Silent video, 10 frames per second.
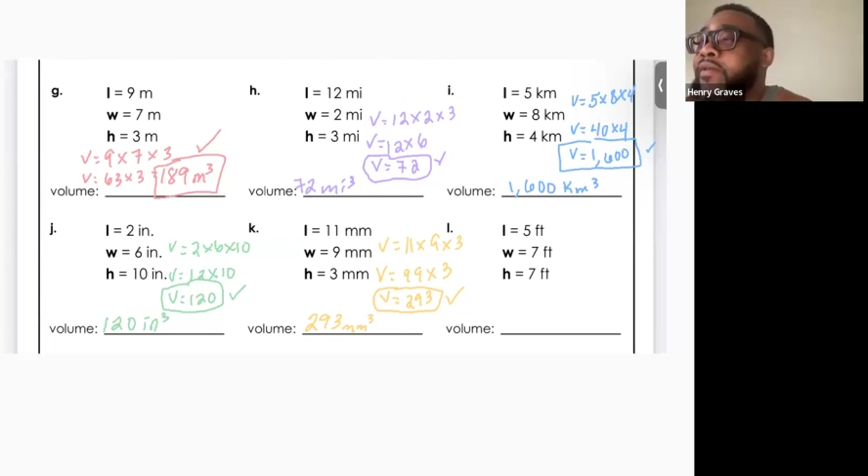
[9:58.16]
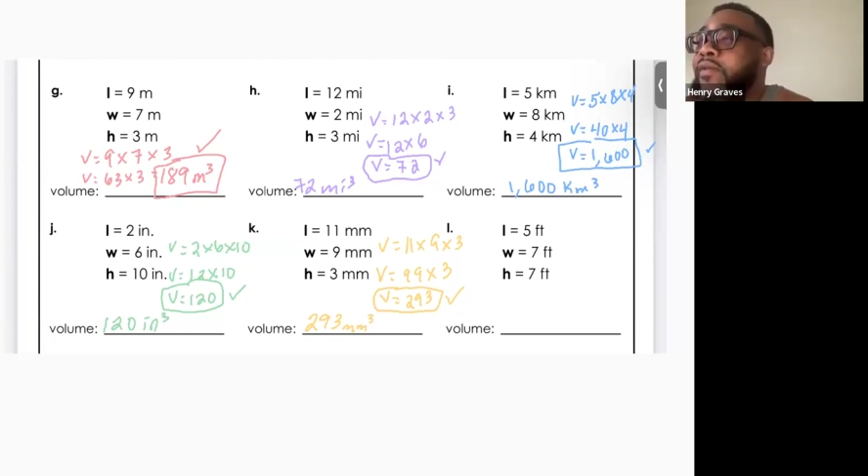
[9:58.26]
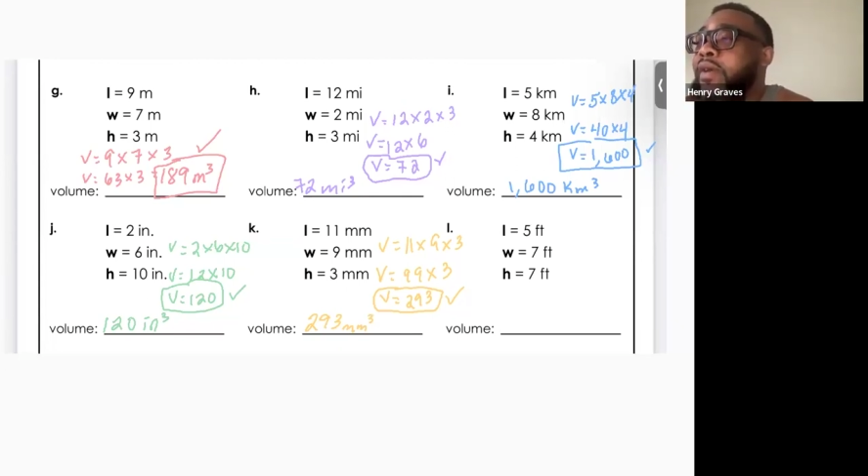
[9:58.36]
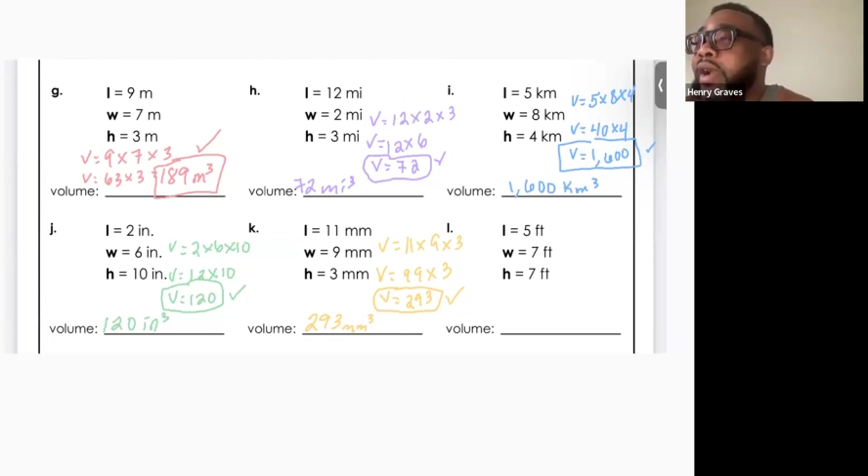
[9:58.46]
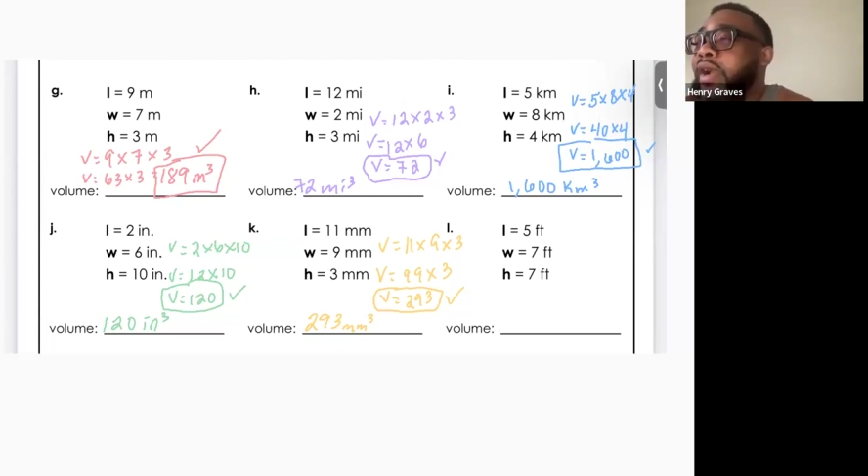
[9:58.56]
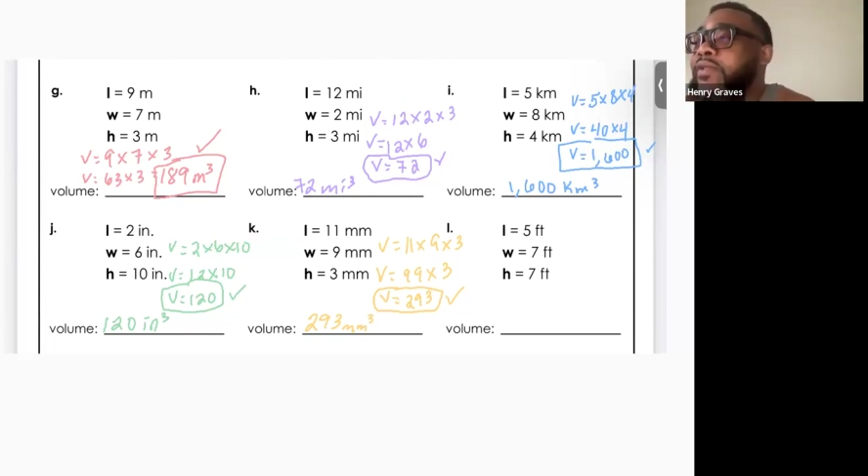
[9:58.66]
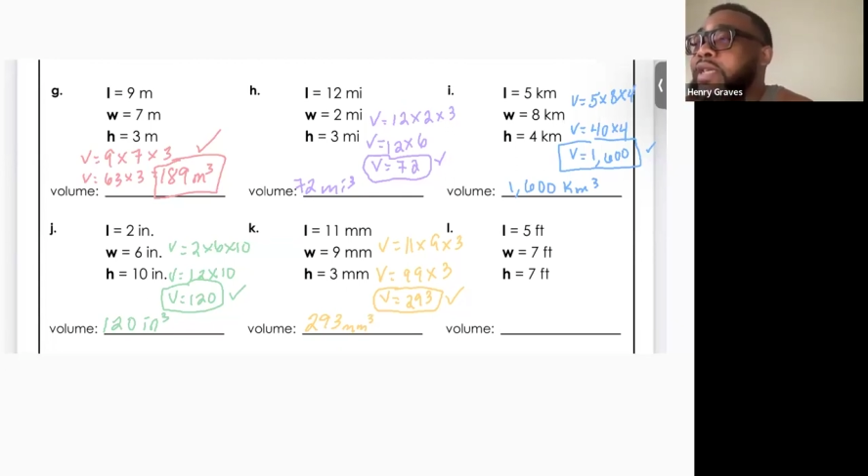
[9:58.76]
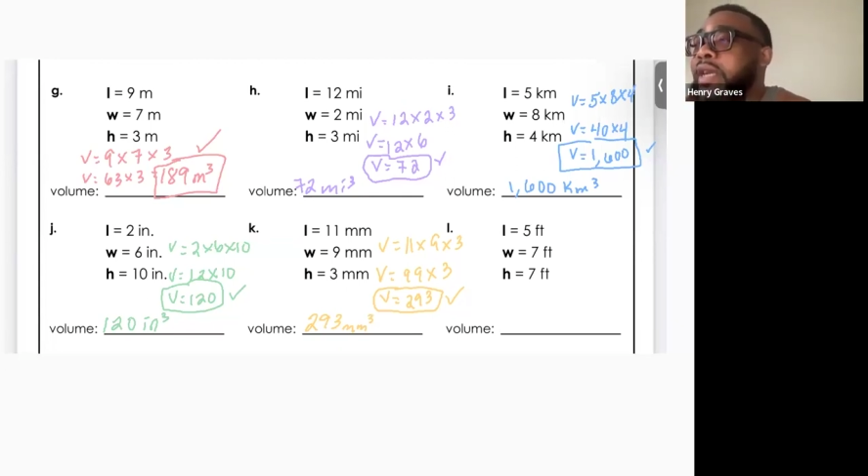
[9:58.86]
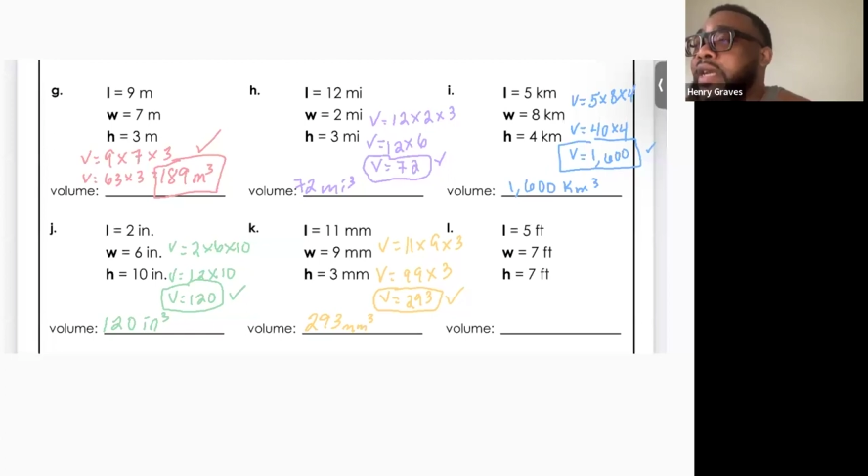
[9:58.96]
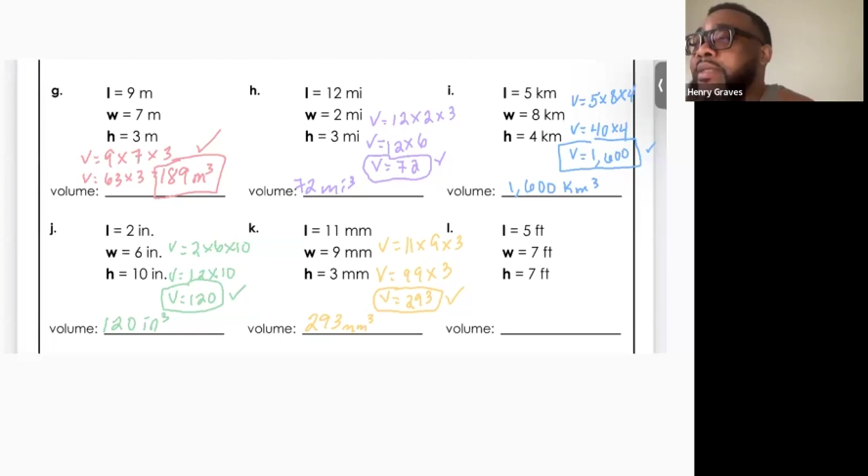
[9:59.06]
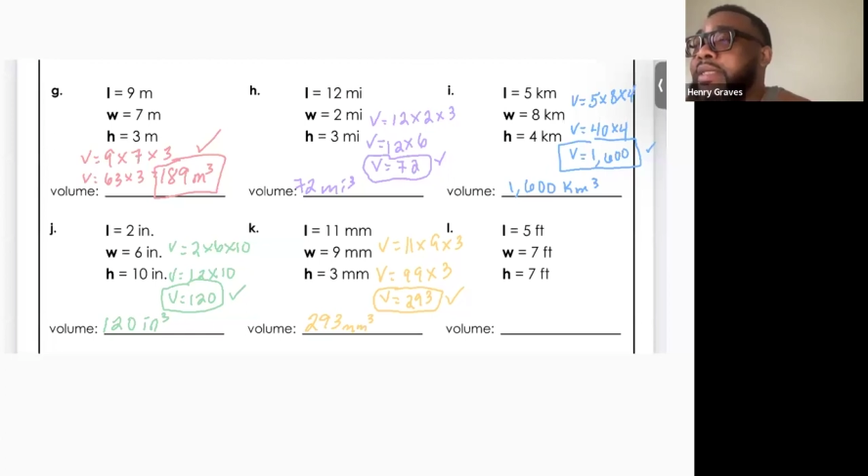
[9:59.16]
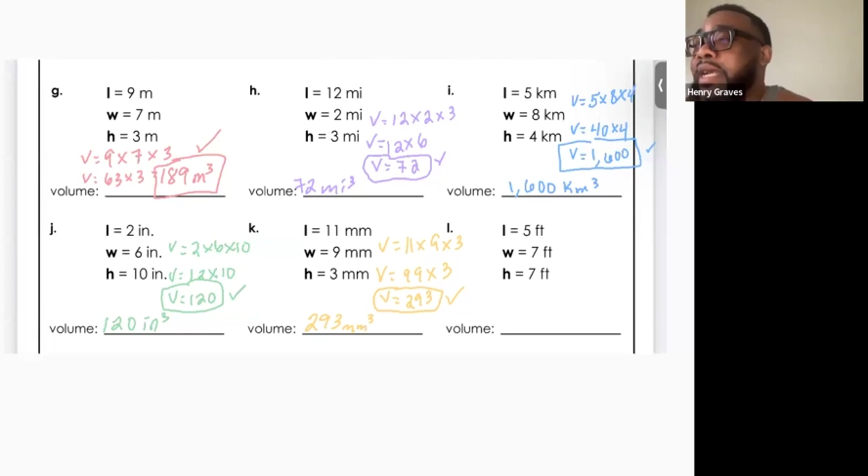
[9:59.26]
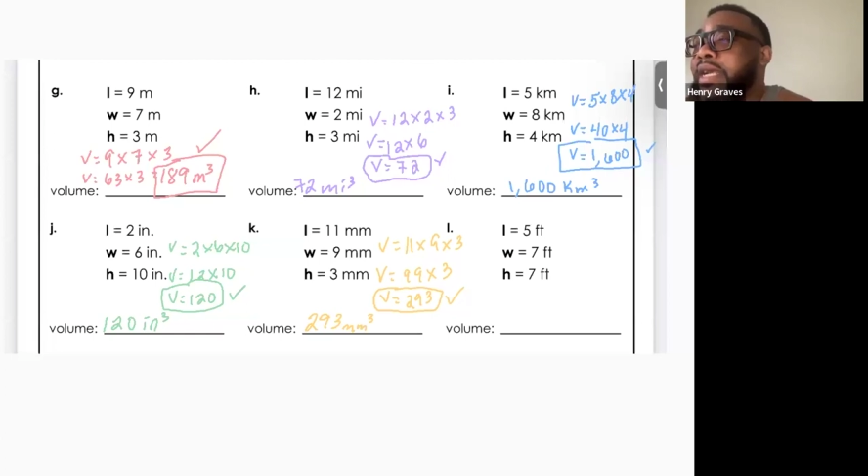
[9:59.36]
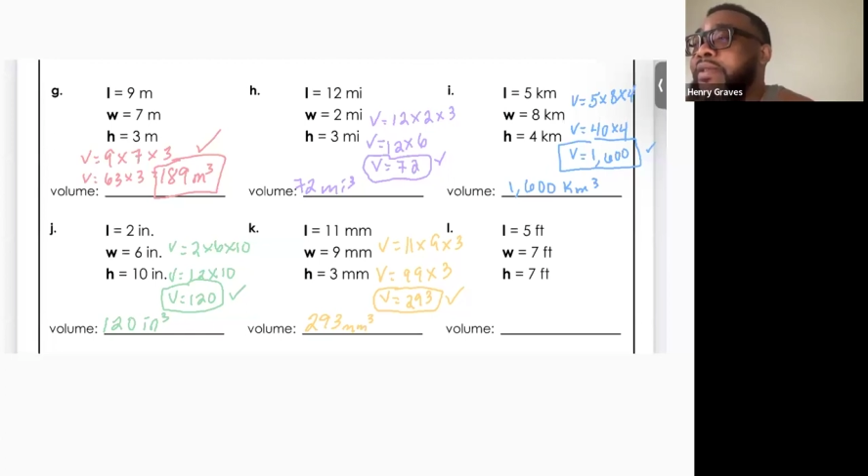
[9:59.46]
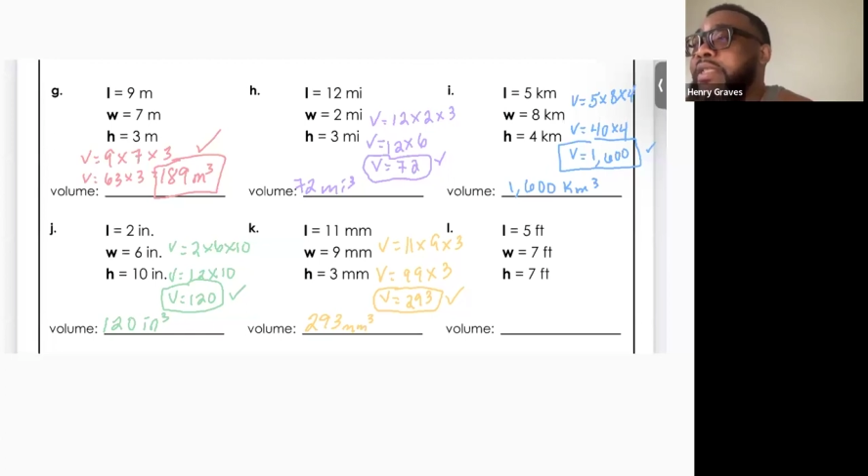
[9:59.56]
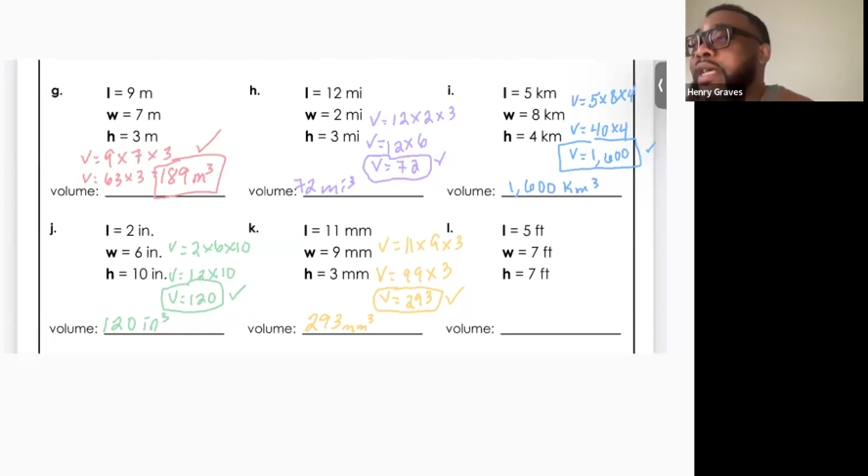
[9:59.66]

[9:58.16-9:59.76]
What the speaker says: 5 times 7